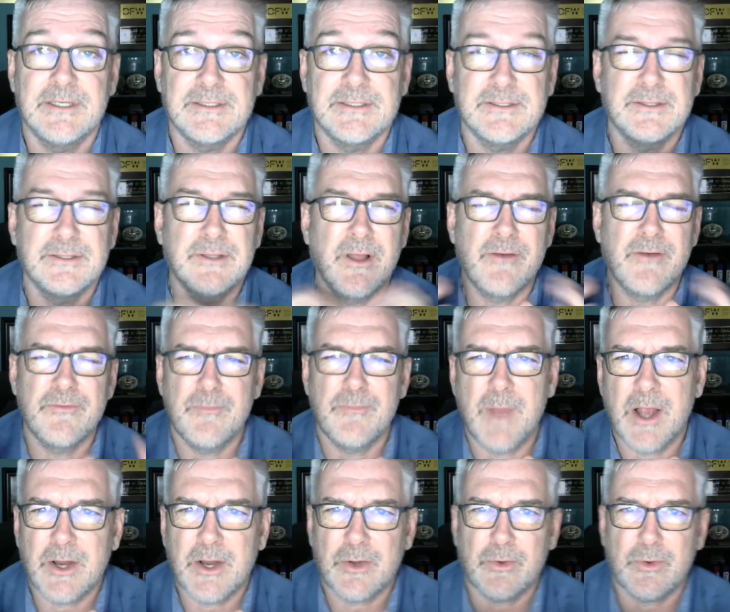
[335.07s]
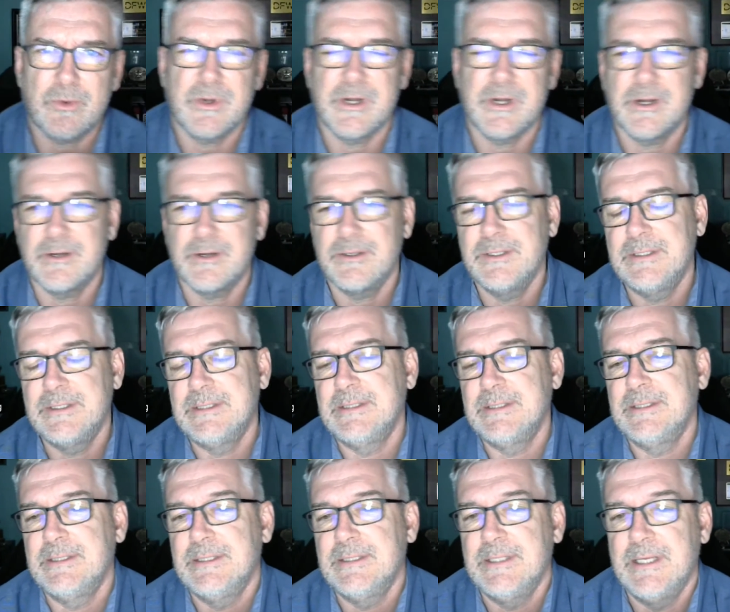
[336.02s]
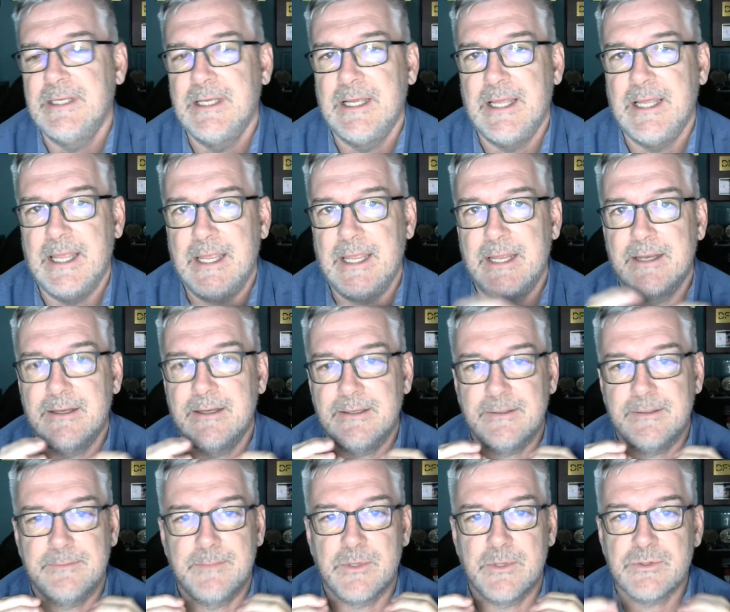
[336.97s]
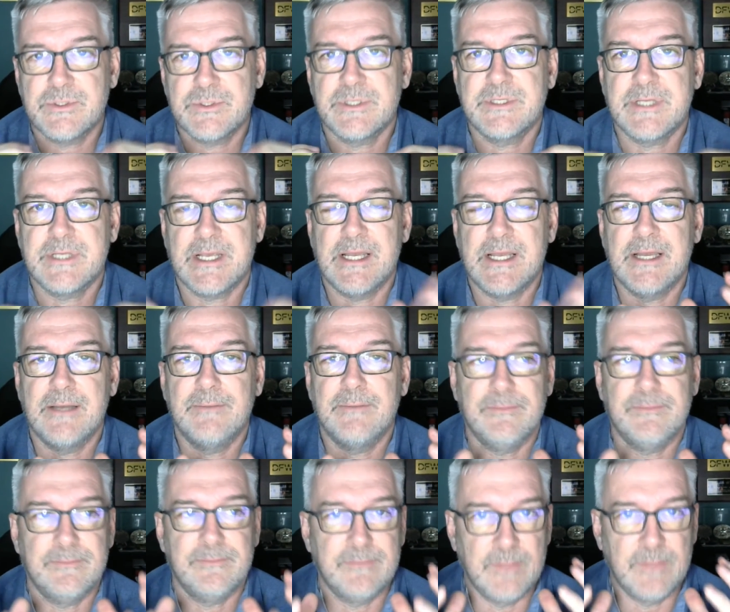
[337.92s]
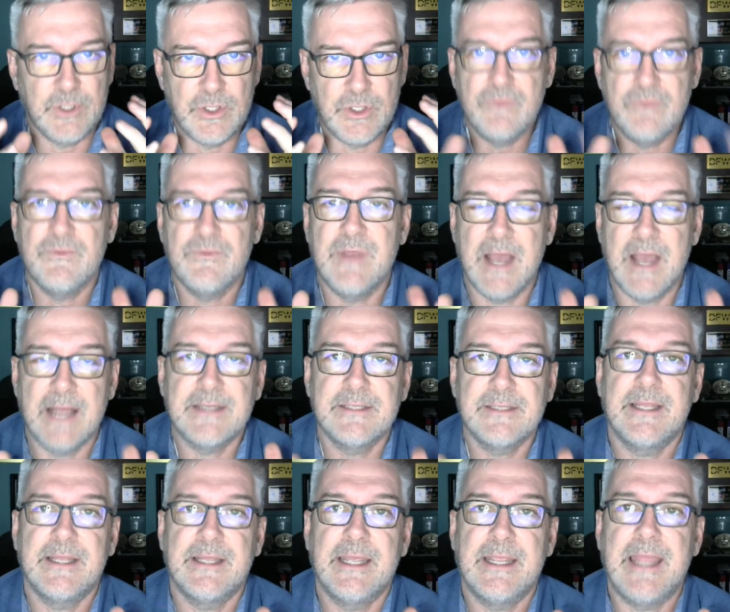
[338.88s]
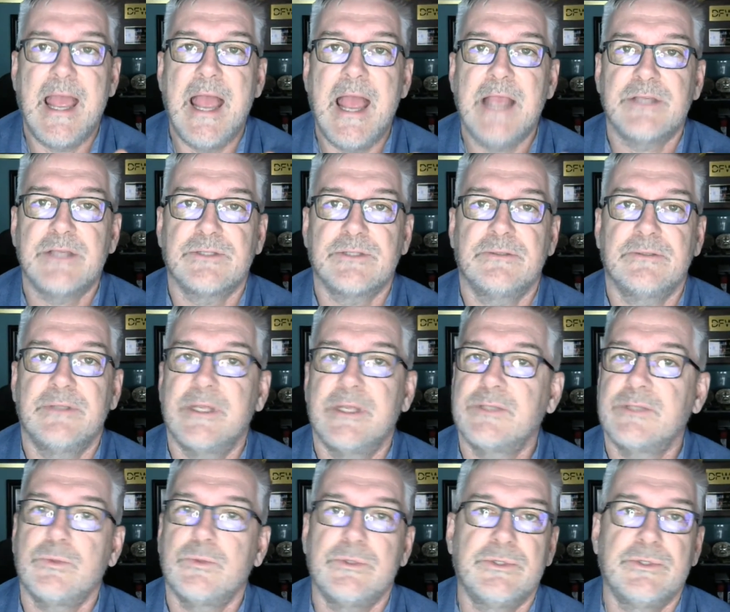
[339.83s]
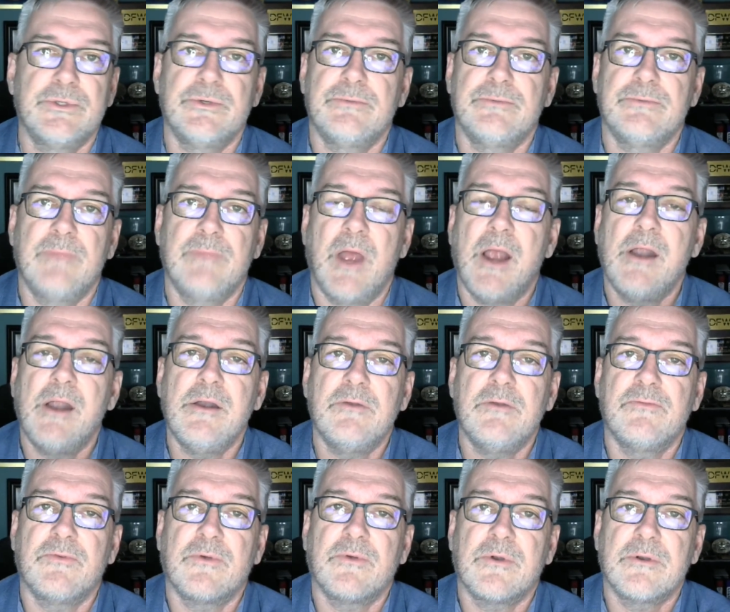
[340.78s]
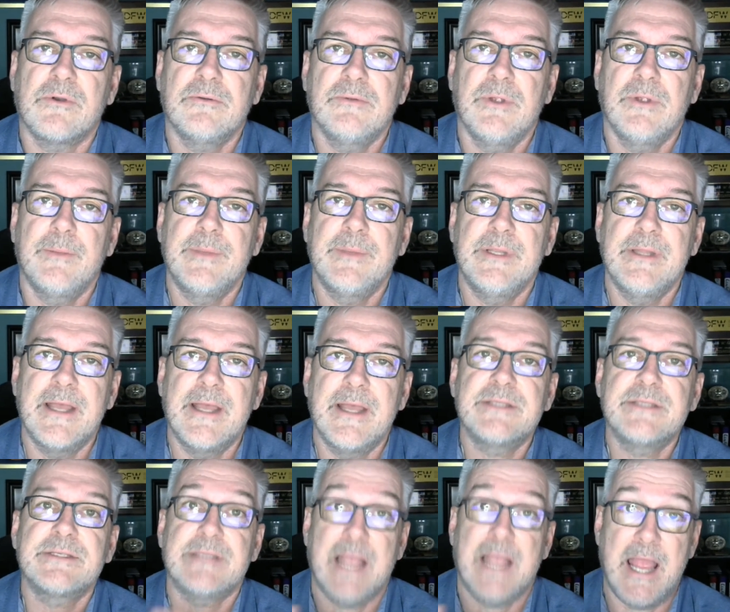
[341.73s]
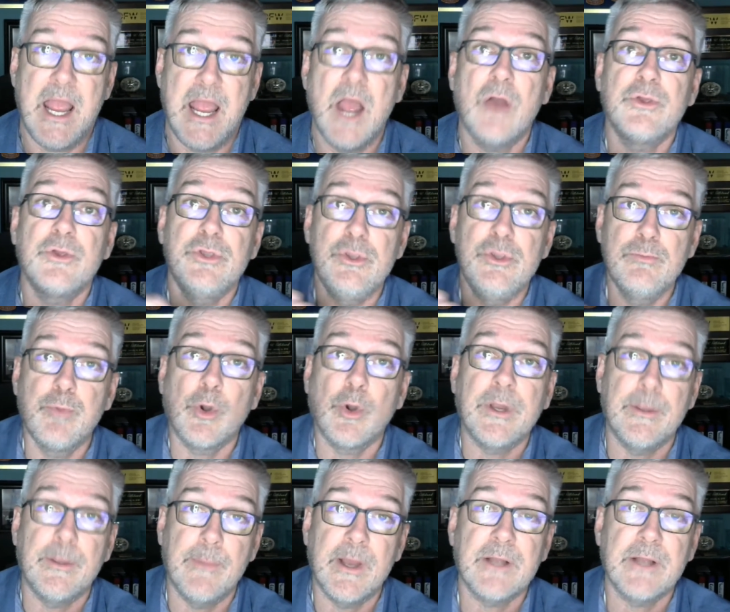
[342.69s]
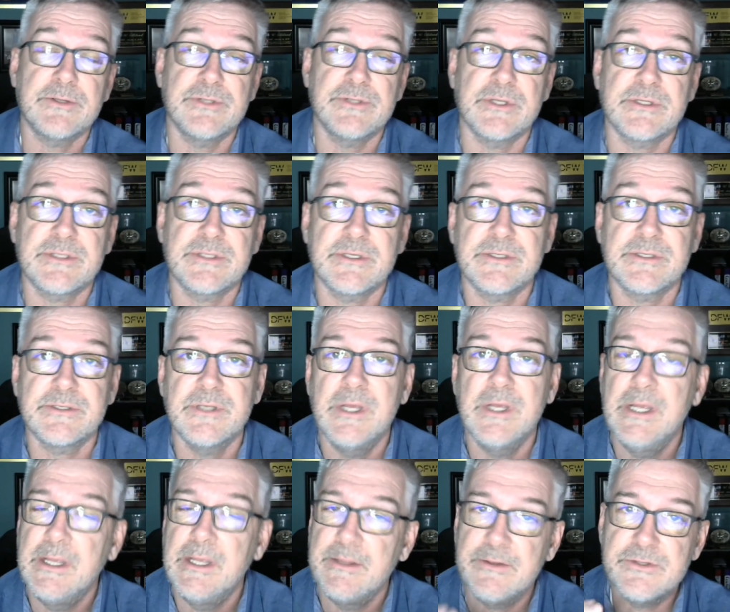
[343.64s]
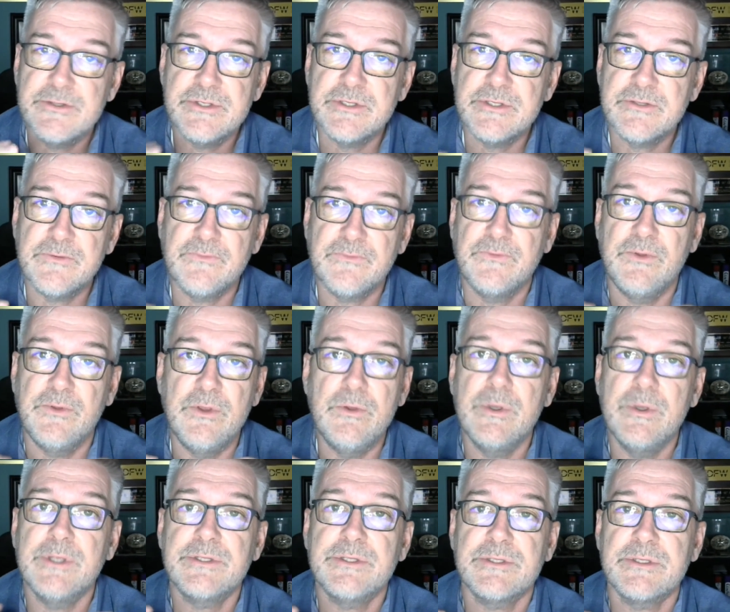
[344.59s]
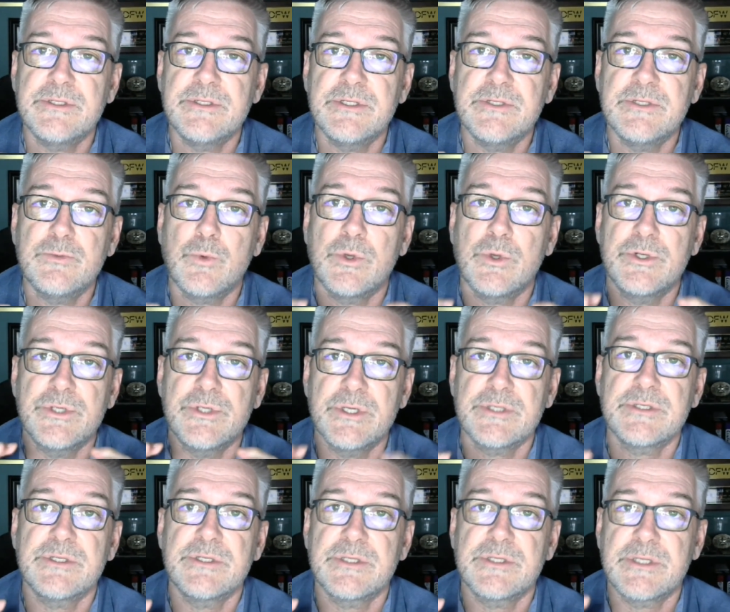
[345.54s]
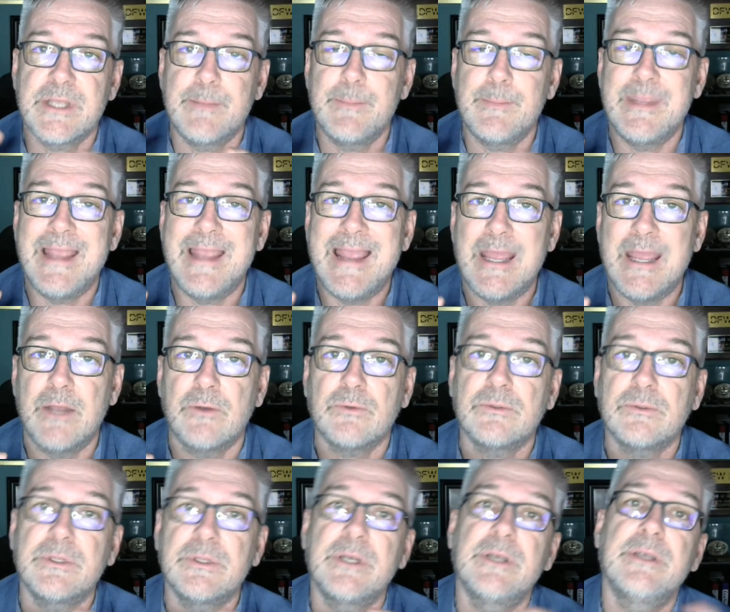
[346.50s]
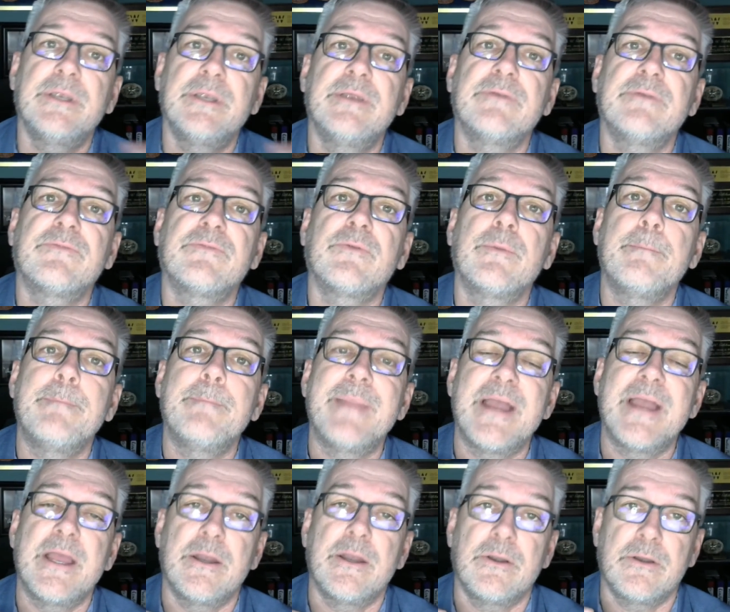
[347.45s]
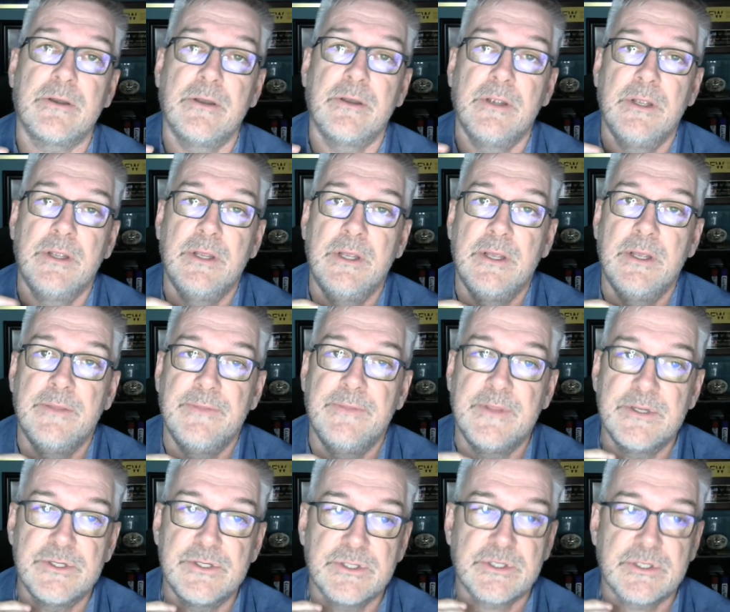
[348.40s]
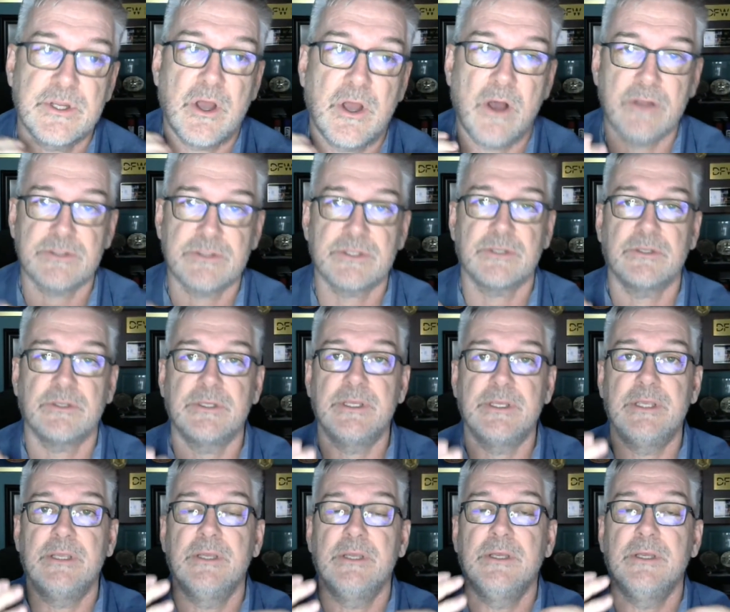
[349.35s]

Loved my career. And most of the time, you've got to take action. That's what you're hired for. I mean, that's how you bring about justice. There's just a few instances where justice can be handled in a different manner than just constantly